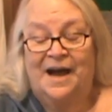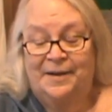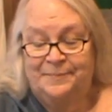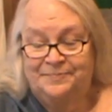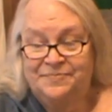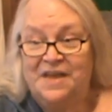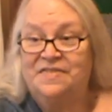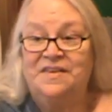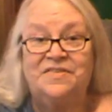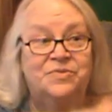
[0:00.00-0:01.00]
Um,
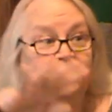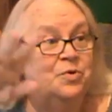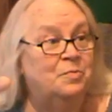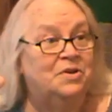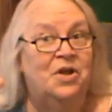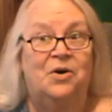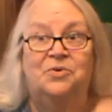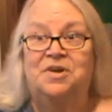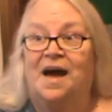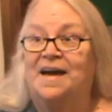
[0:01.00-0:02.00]
in this room
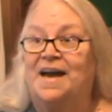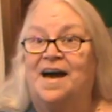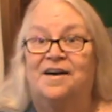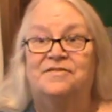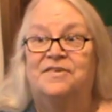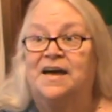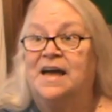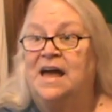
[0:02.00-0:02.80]
alone, I have